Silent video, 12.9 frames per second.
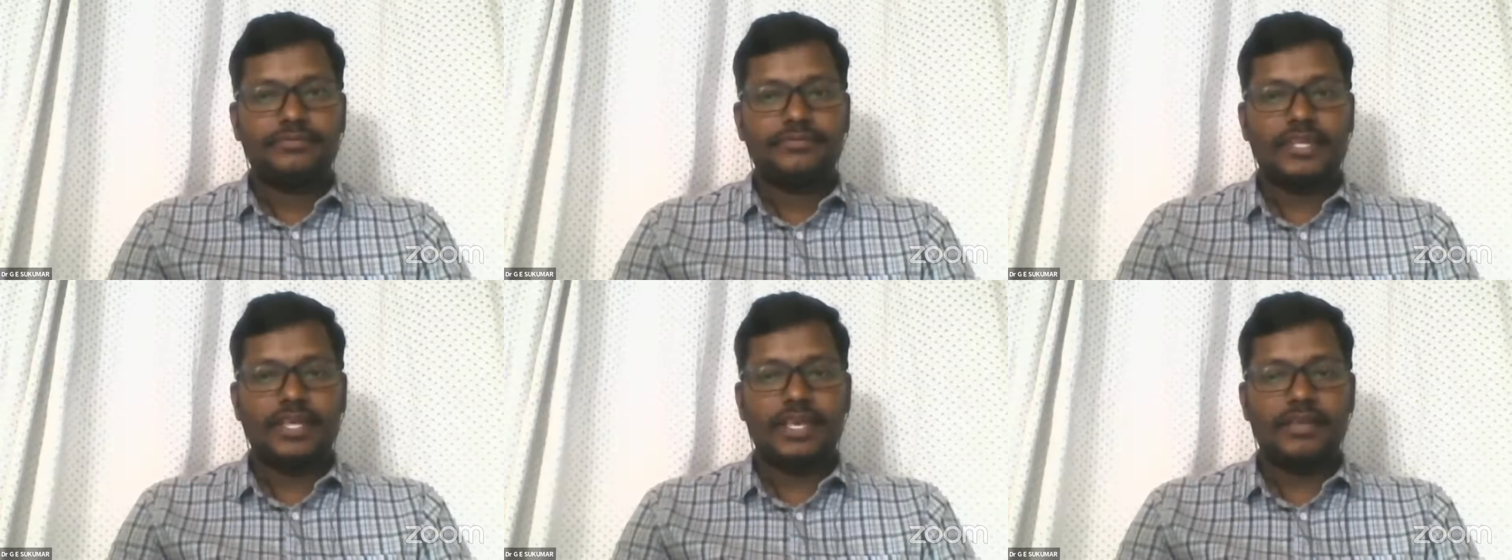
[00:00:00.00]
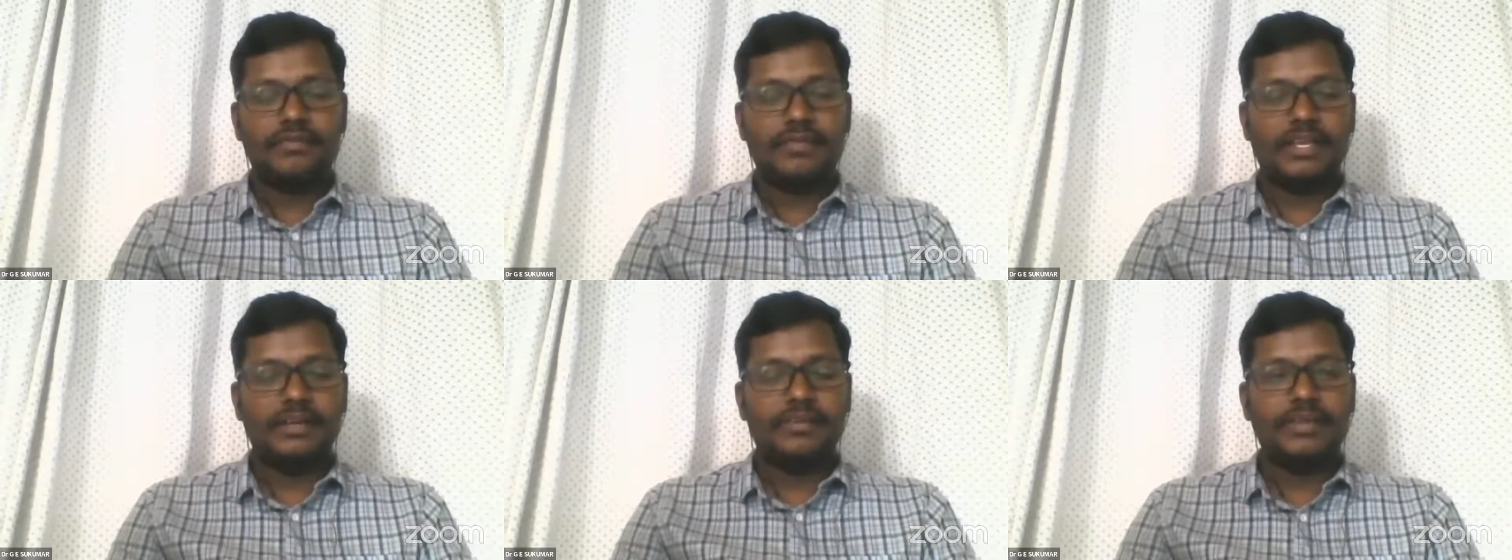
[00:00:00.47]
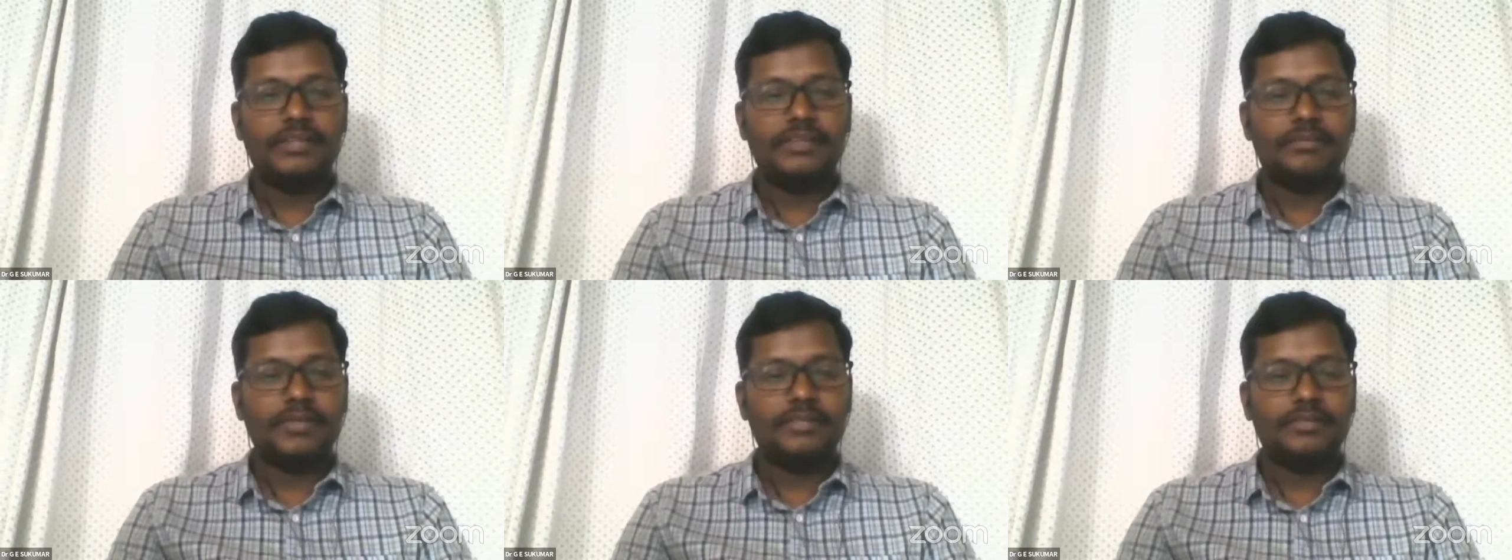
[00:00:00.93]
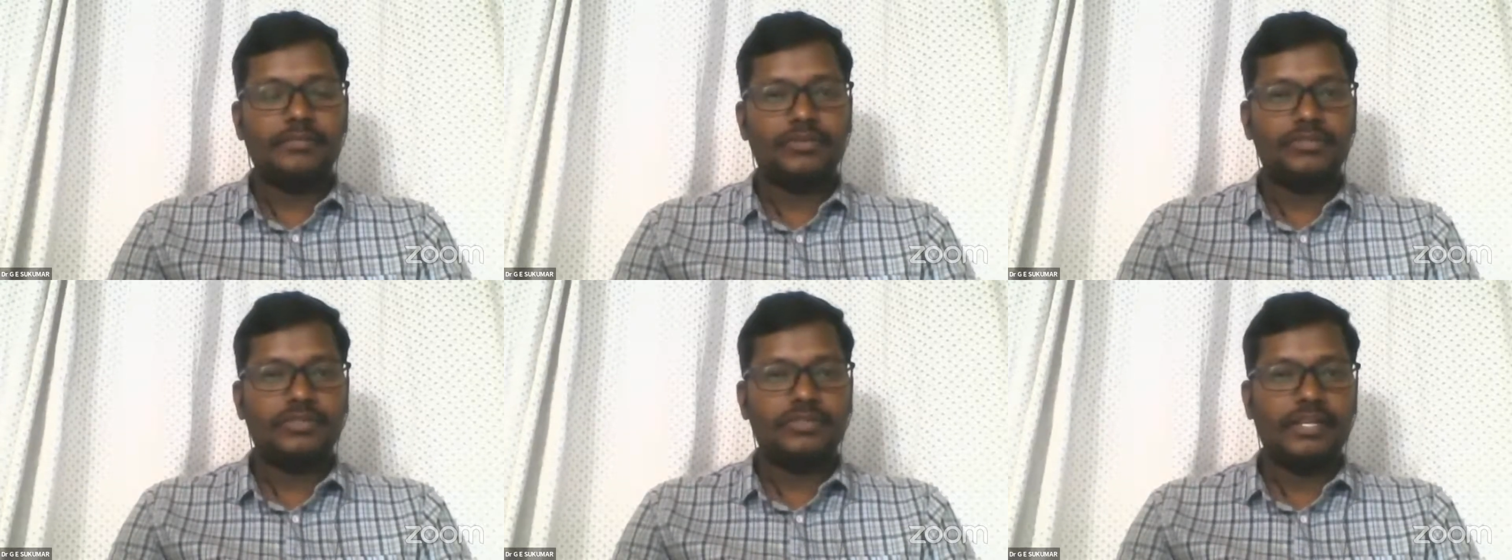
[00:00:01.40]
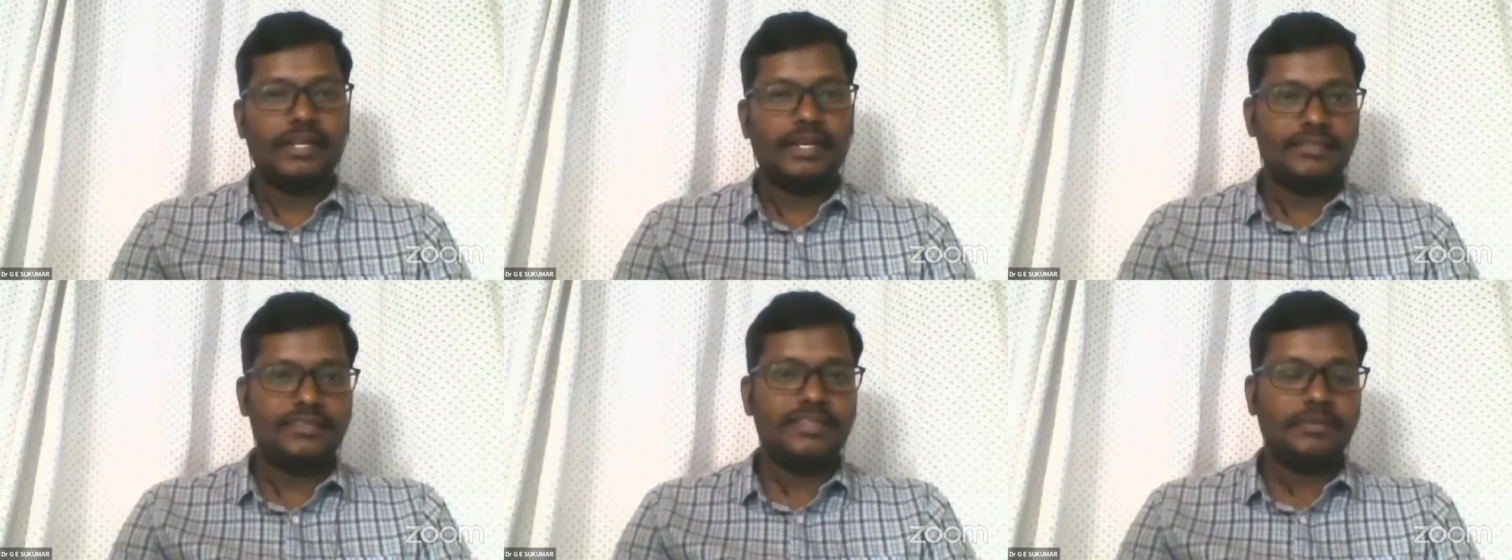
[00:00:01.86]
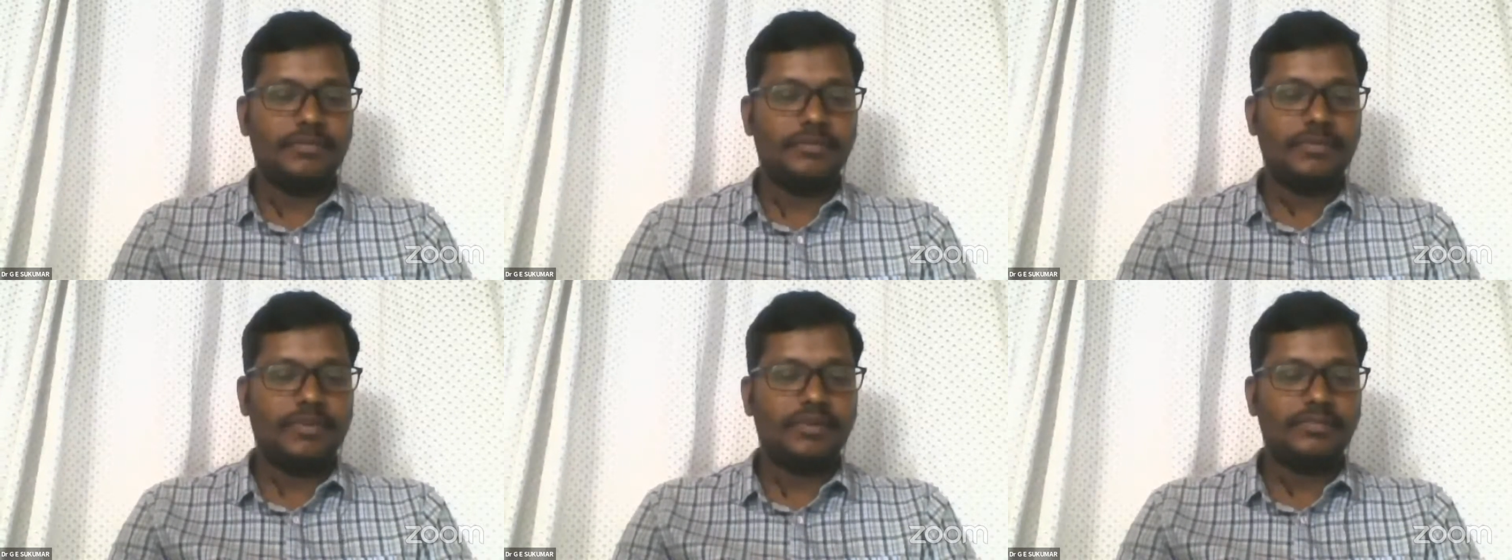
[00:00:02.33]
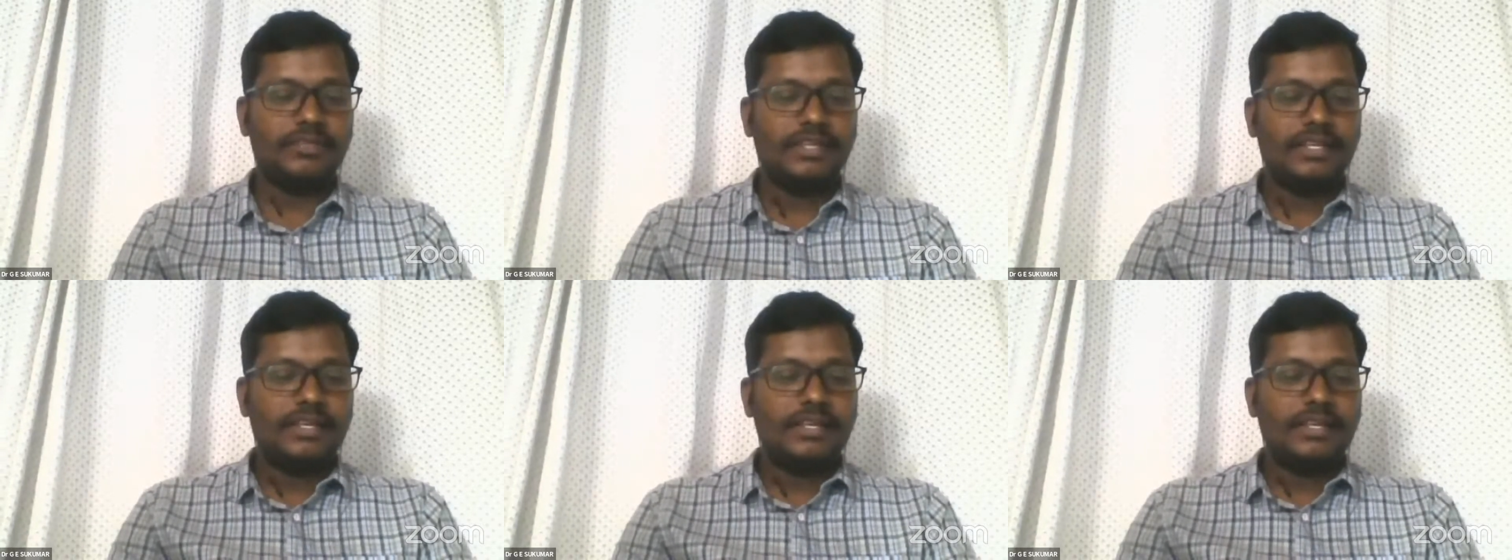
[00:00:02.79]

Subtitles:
Okay, we can define them as emotionally unstable because